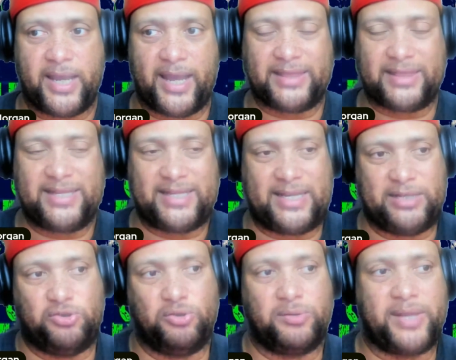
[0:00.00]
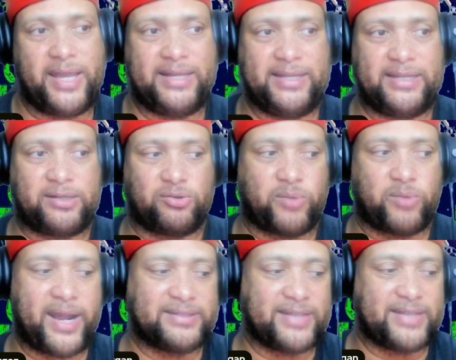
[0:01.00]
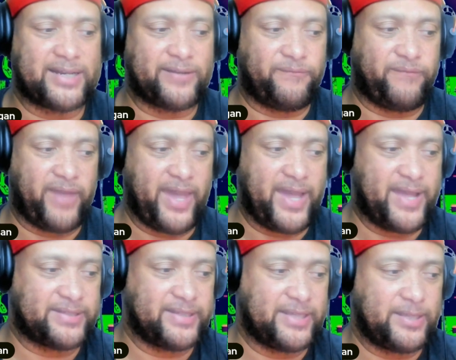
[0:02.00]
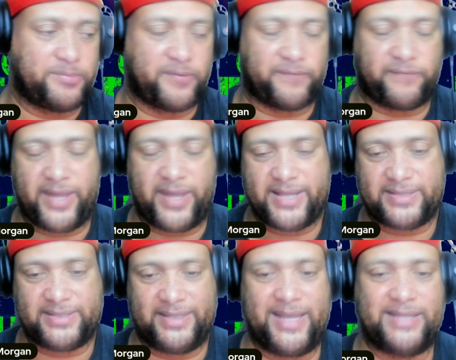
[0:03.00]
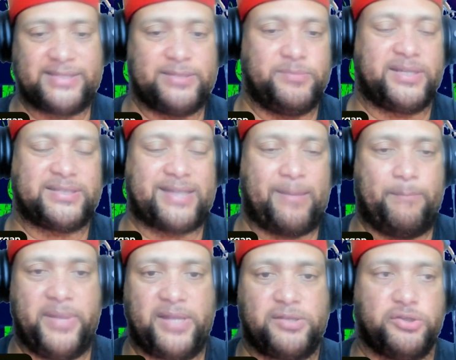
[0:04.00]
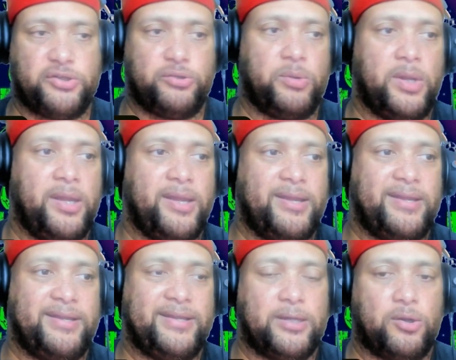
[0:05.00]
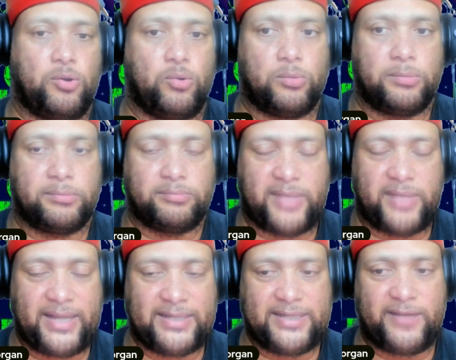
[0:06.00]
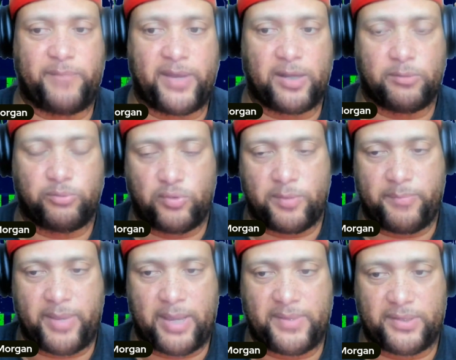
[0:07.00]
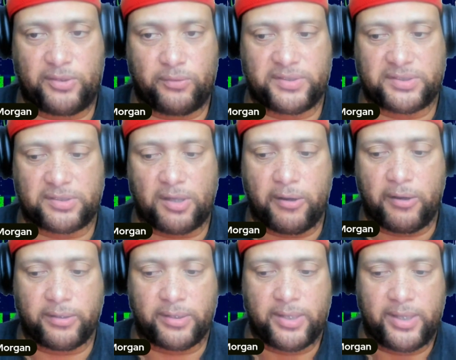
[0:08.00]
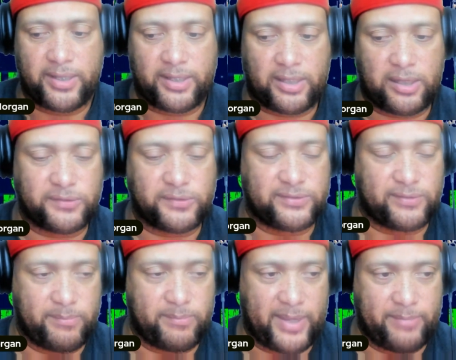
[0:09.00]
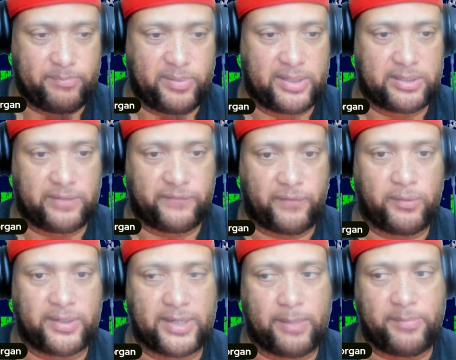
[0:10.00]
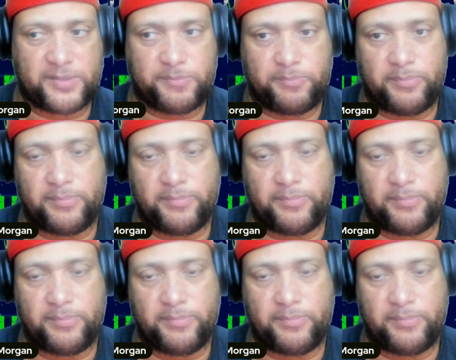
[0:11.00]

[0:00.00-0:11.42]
I think they do that to get a rise out of the fans and keep the fans guessing because I bet you, you know, that death battle between Batman and Tony Stark close as it may be in the voting, I bet